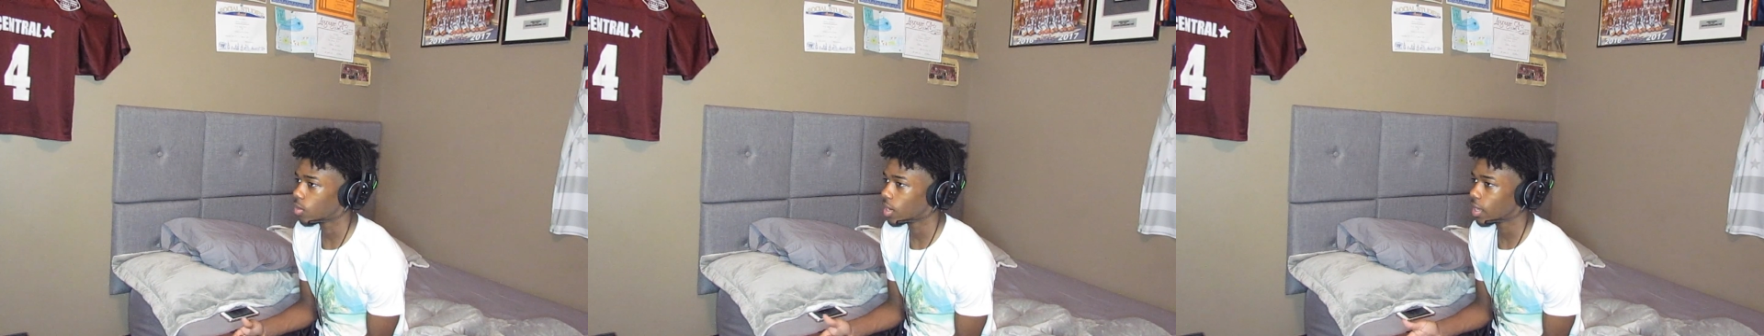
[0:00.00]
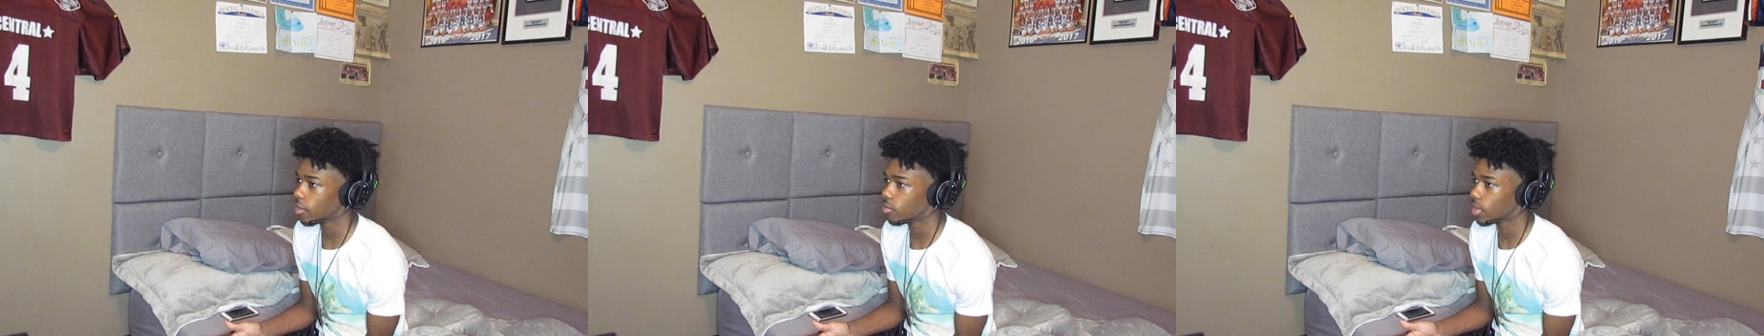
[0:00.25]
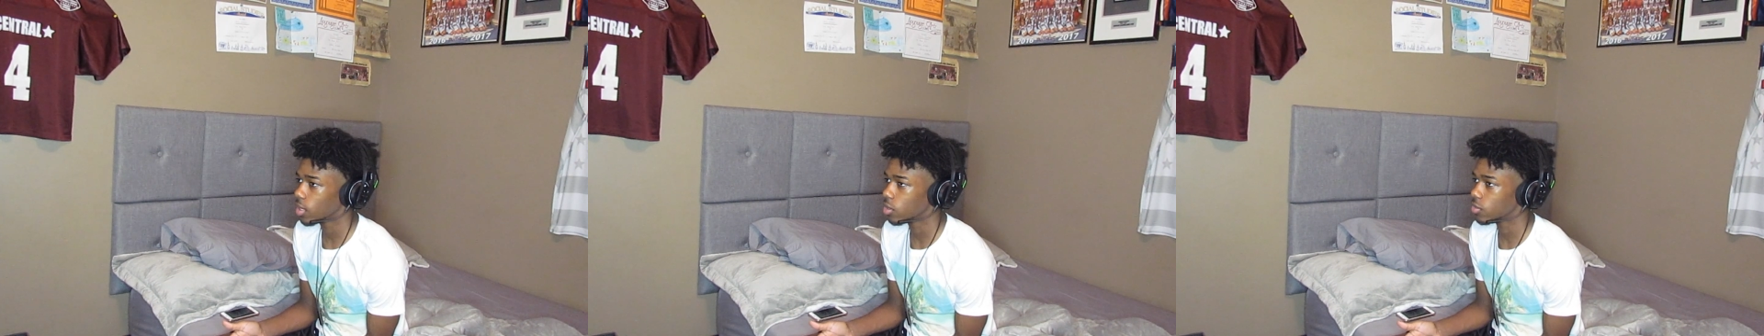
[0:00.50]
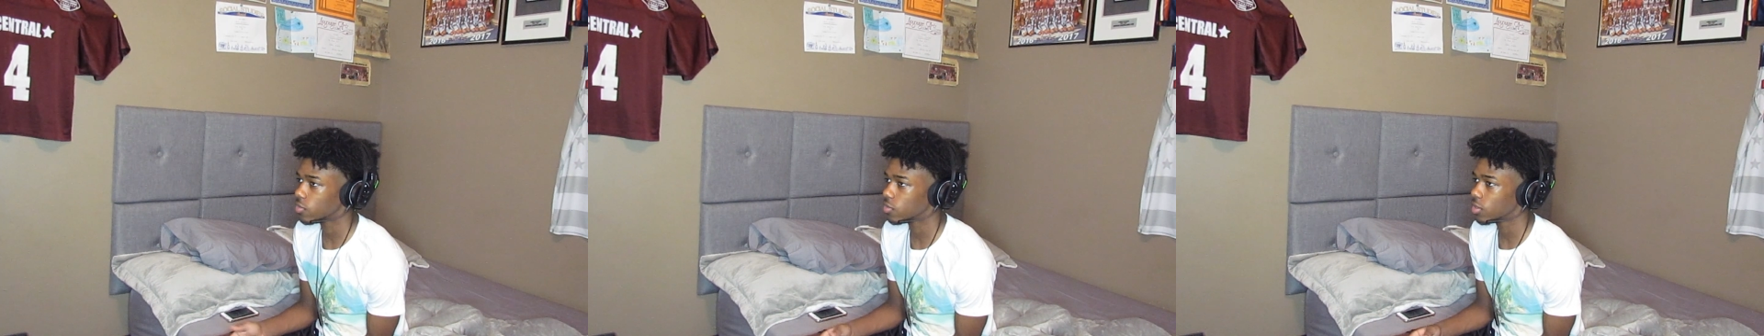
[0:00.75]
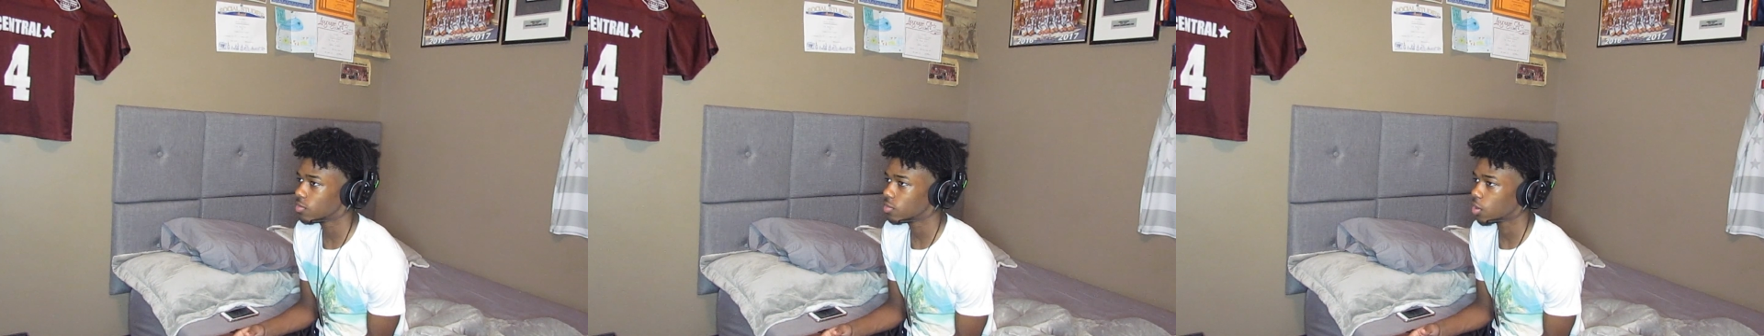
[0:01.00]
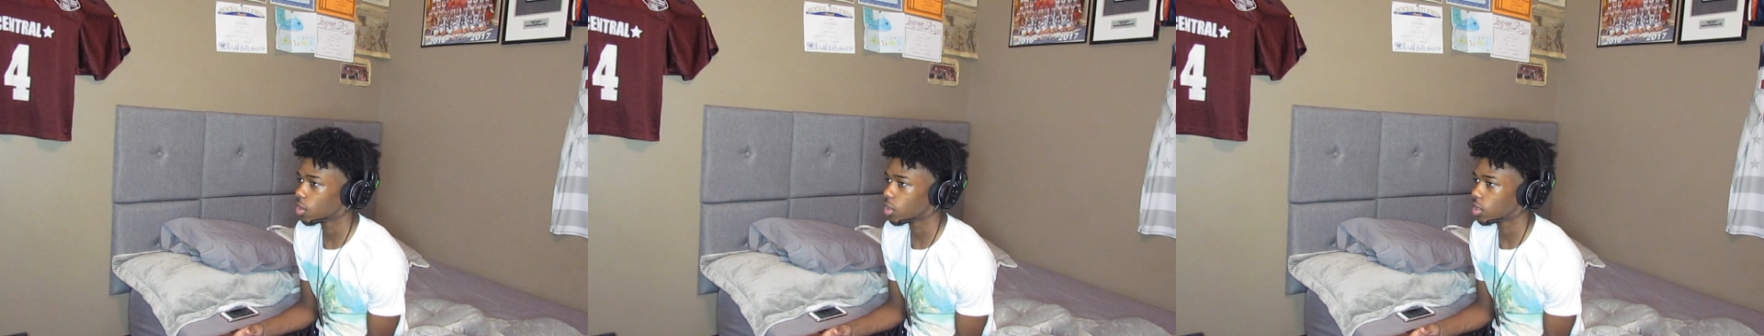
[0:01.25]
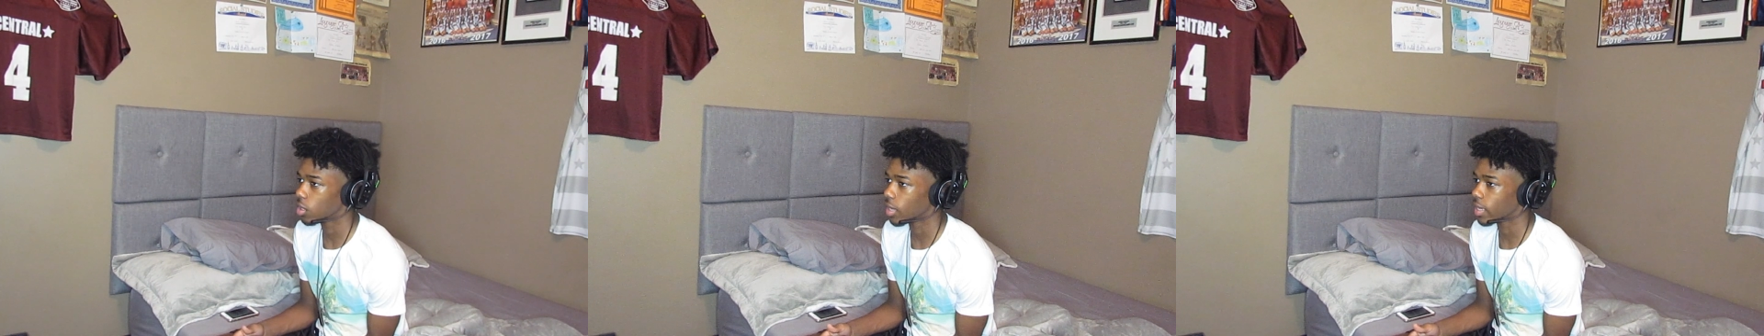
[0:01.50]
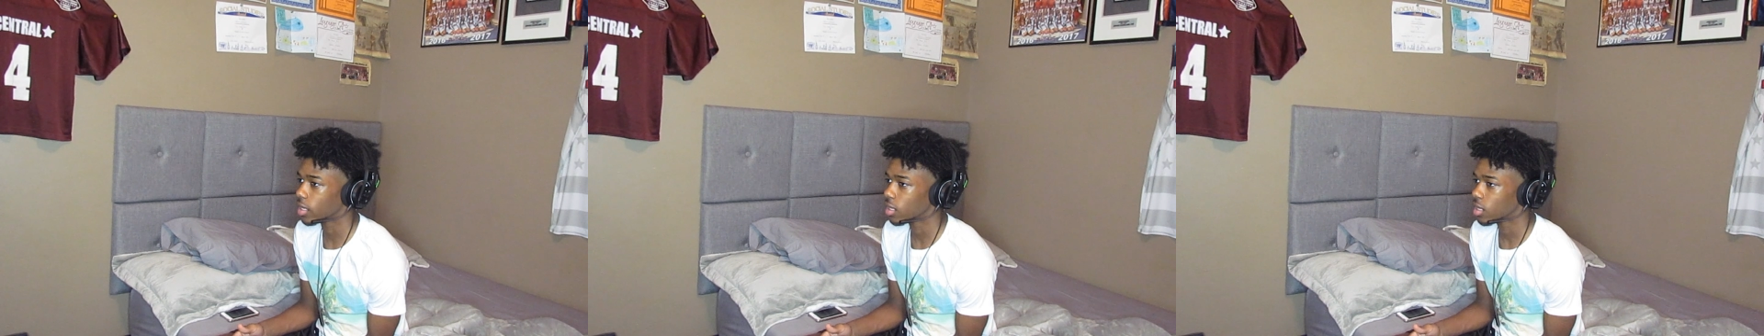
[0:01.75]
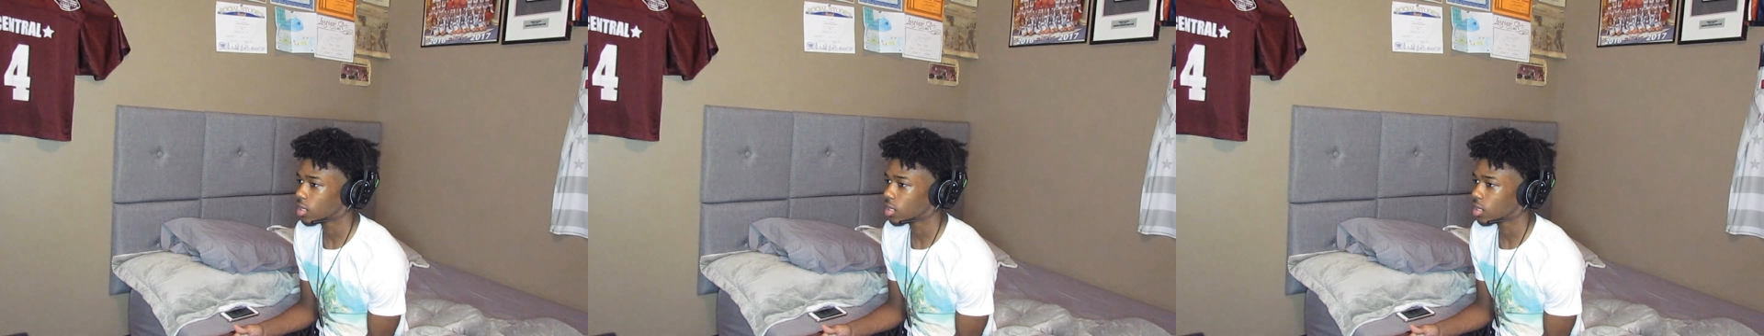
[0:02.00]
Why did everybody go to sleep so early? Like,